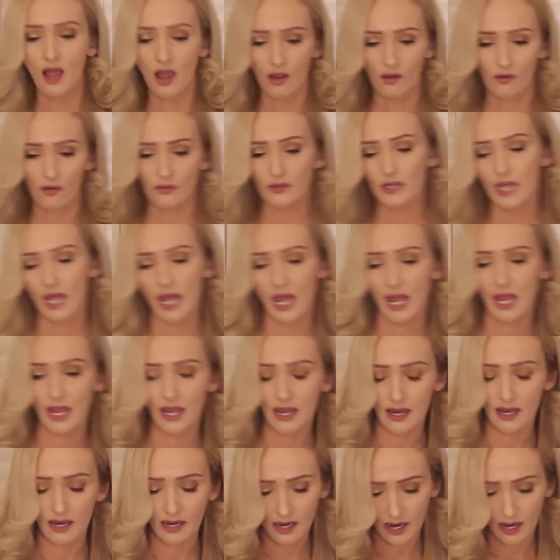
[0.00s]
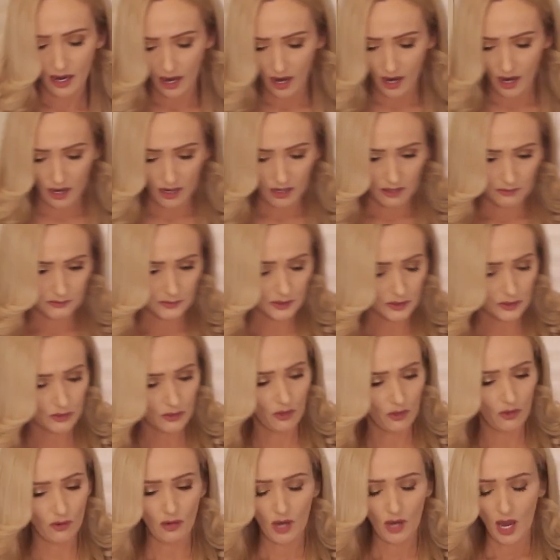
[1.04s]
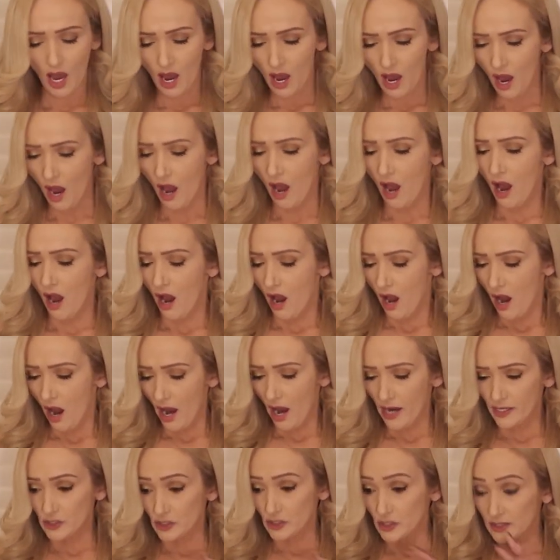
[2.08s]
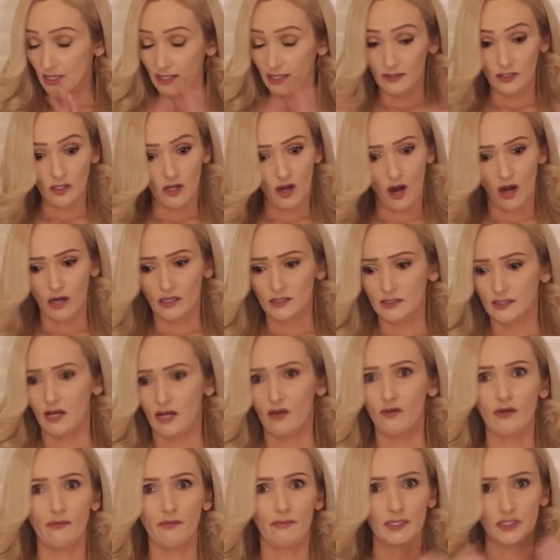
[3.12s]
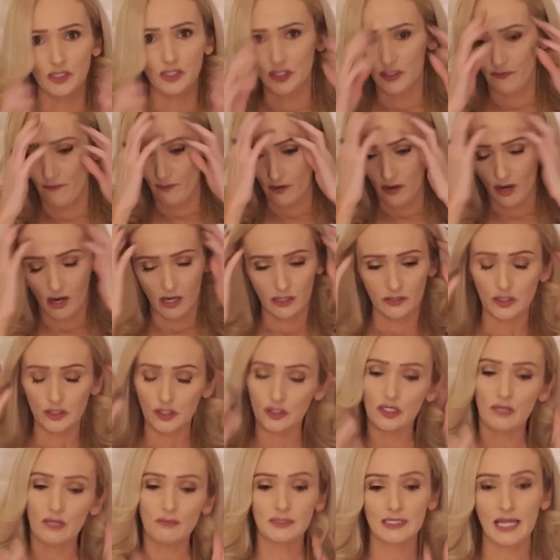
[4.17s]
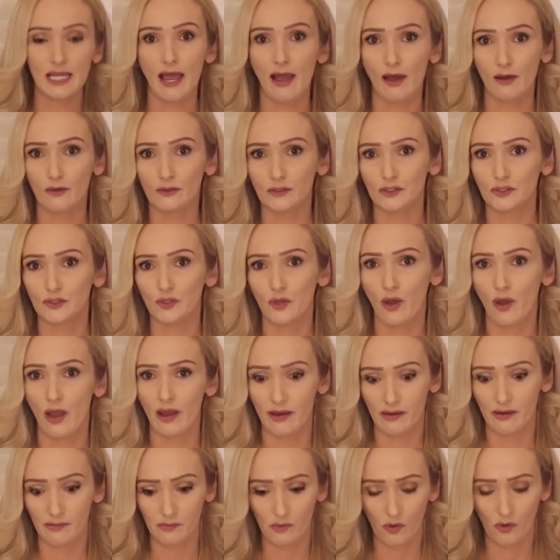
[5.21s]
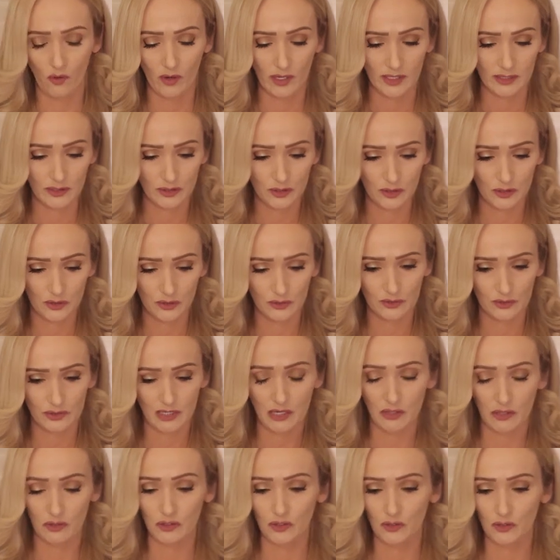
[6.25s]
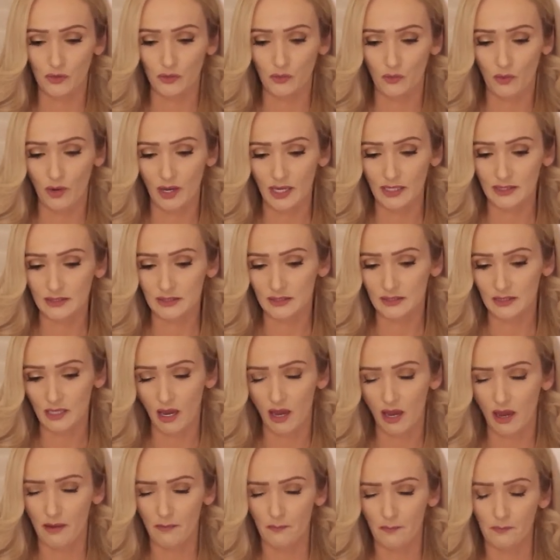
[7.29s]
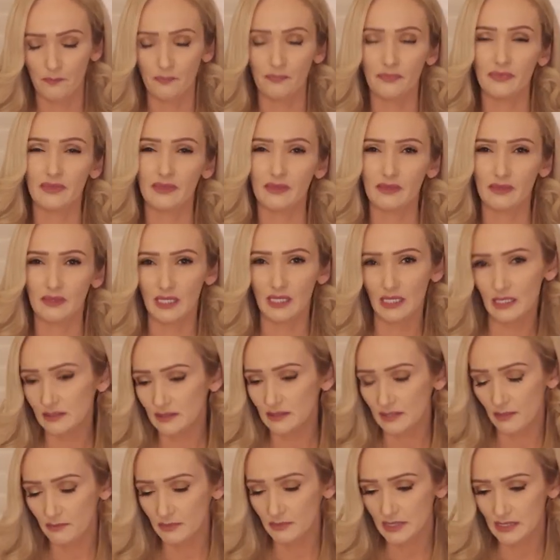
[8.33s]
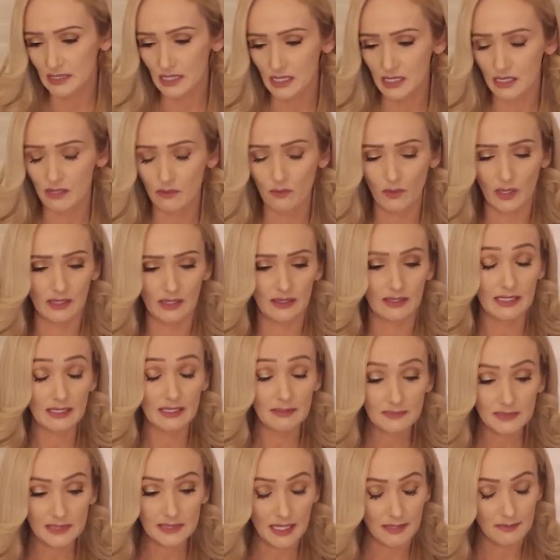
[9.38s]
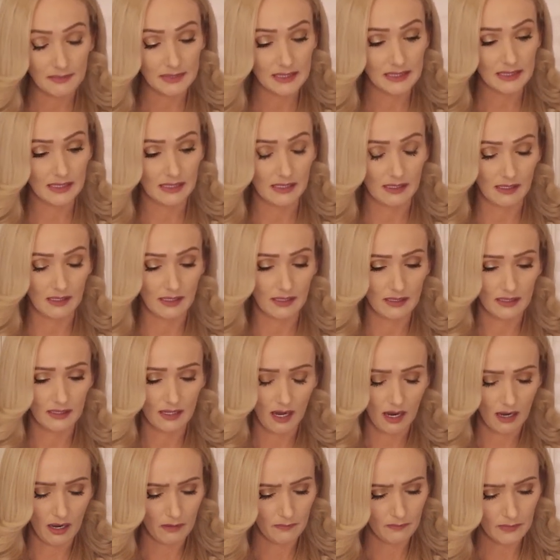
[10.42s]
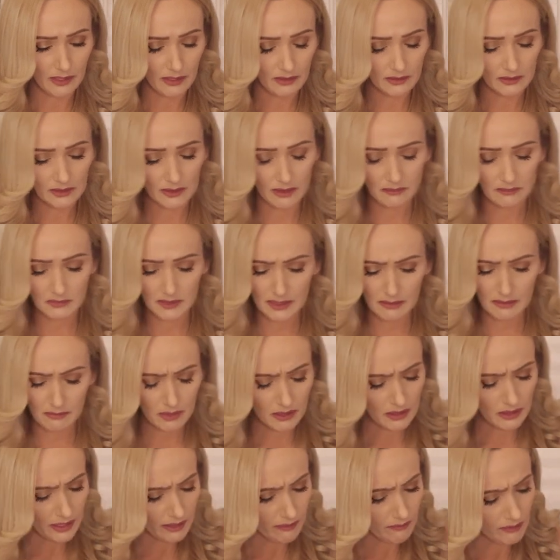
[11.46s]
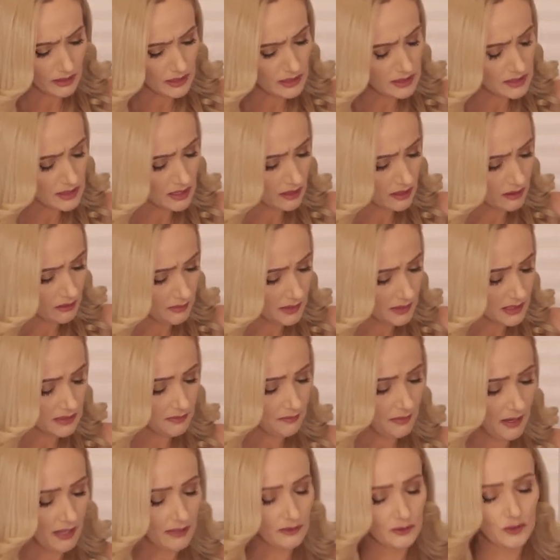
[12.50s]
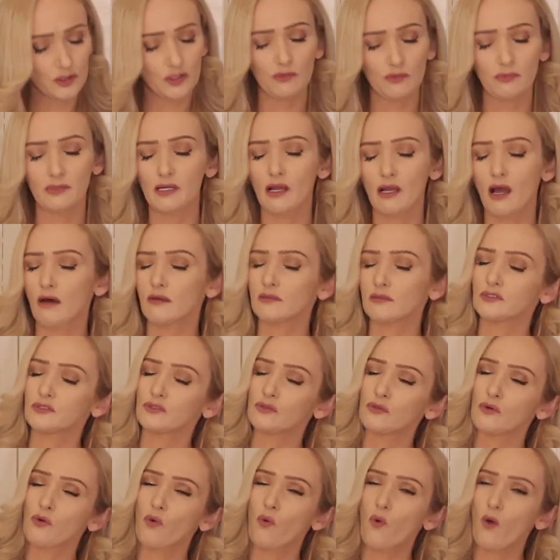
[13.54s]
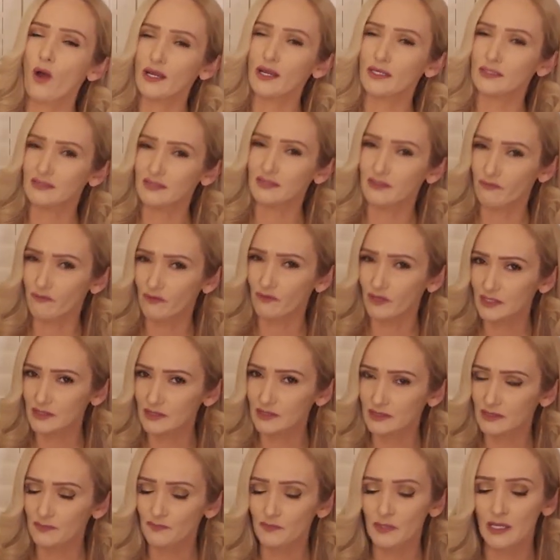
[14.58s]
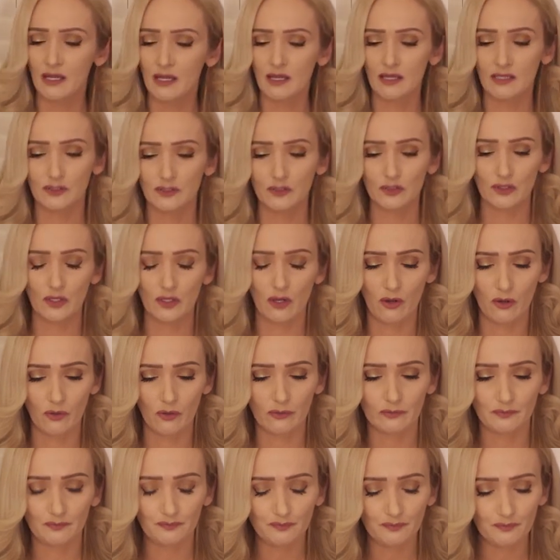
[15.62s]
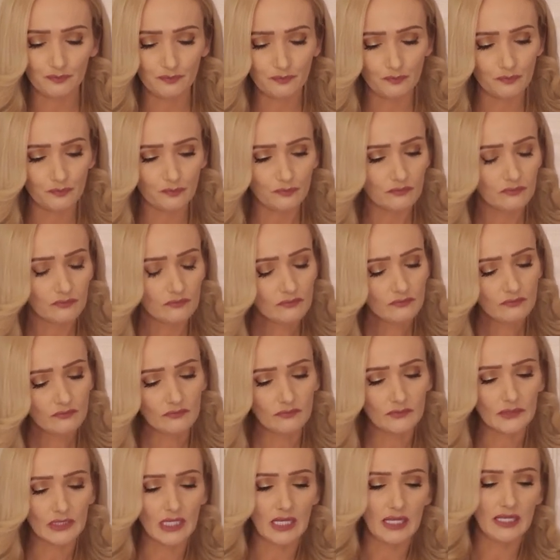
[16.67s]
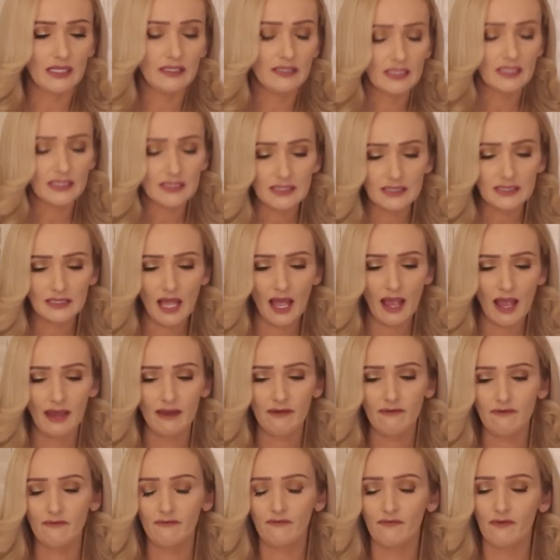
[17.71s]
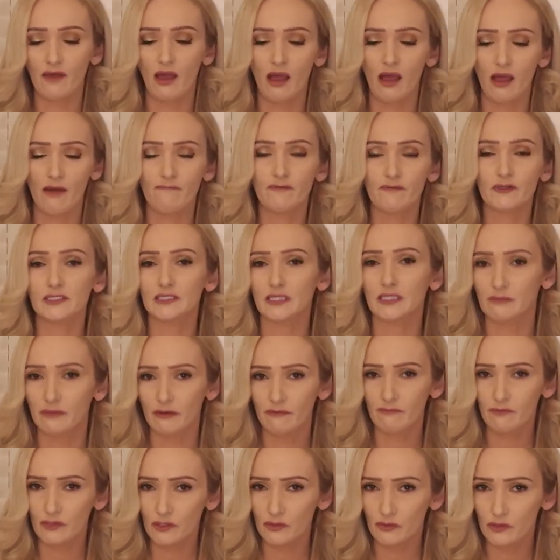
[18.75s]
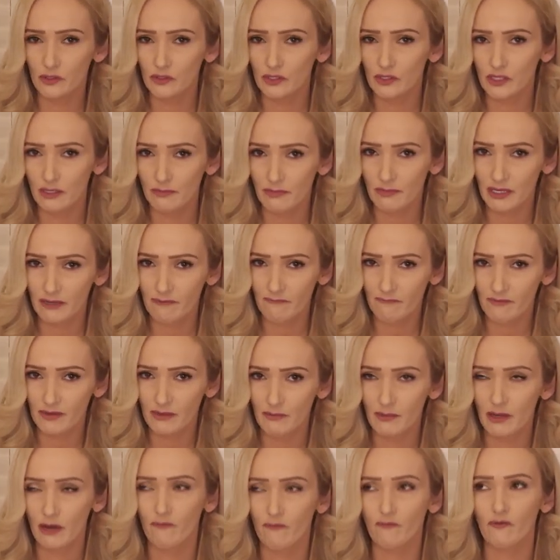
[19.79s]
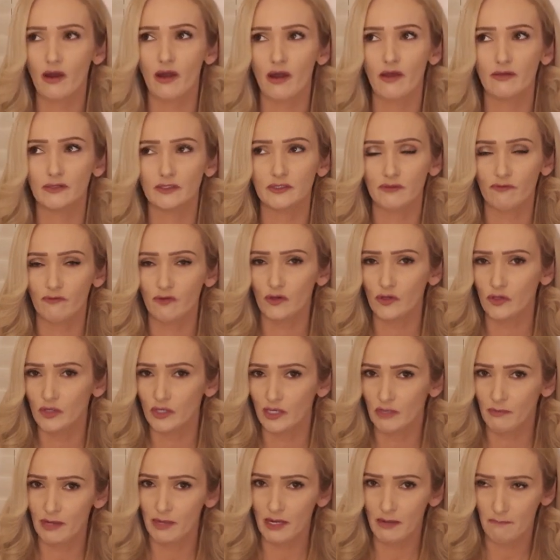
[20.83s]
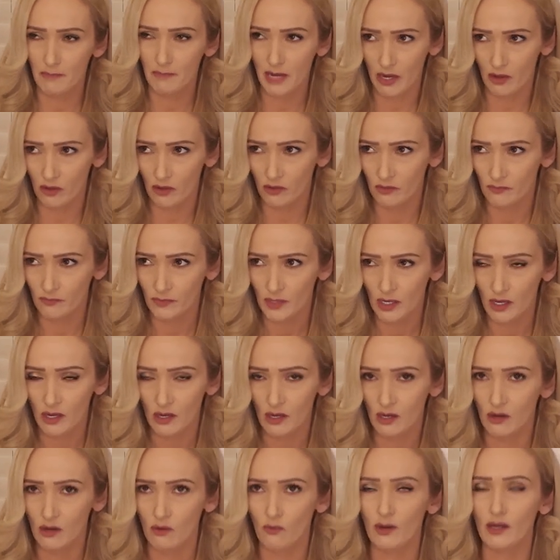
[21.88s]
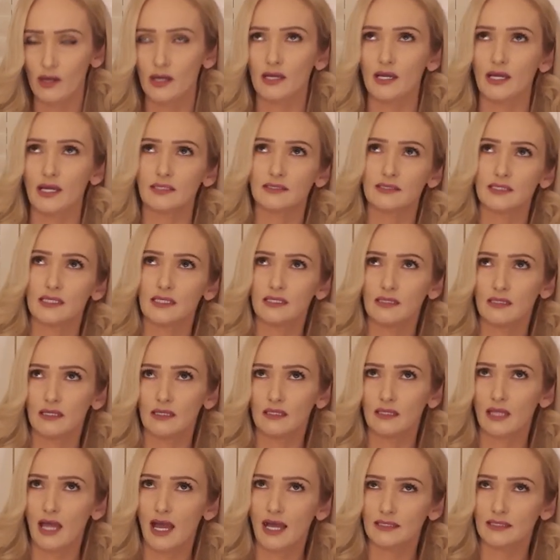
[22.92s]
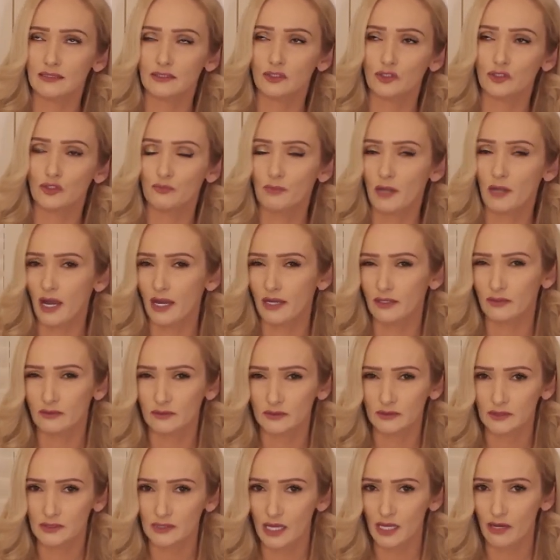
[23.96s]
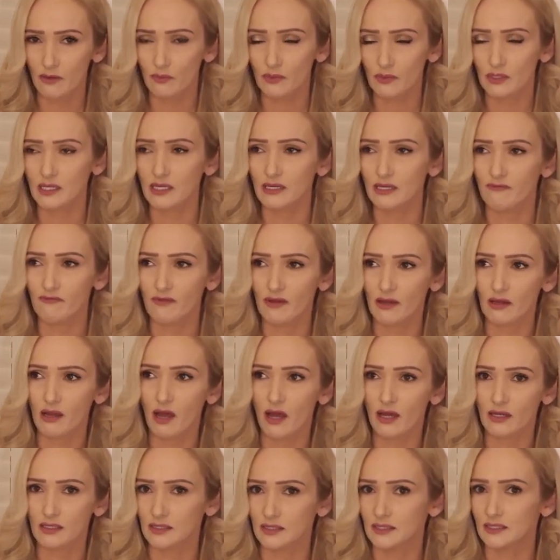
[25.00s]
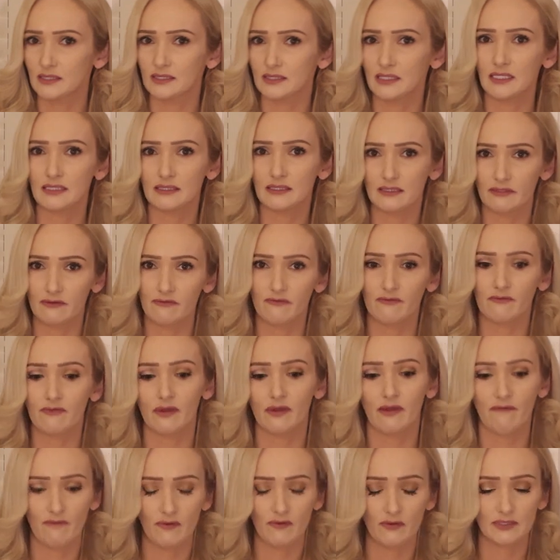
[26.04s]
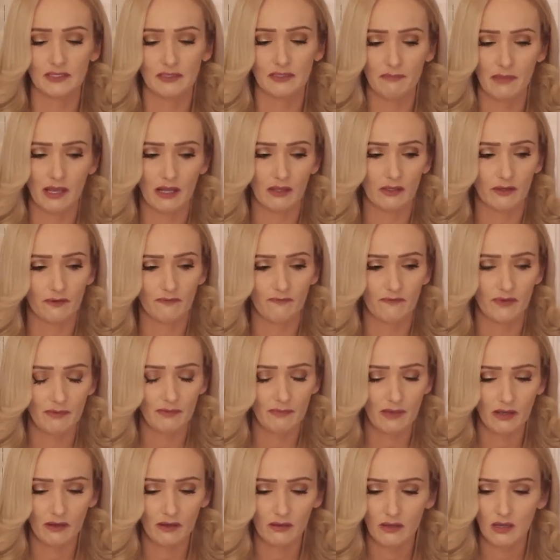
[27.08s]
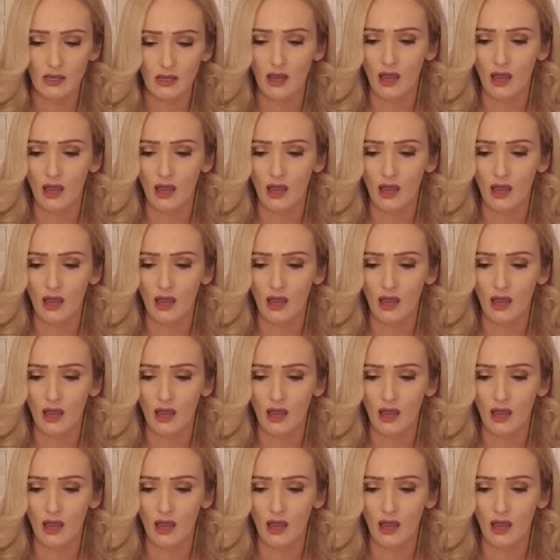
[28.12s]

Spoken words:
Okay, so I just laid the cards out and a bunch of different cards jumped out. So I am going to tell you what things I'm seeing and what themes I'm seeing. And there are some similarities a little bit to pile 2, but also quite different. So in this life, for some of you, you could have been a female. For others of you, you could have been a male. Whereas in the last 2 piles, I really got distinctive if it was a male or female.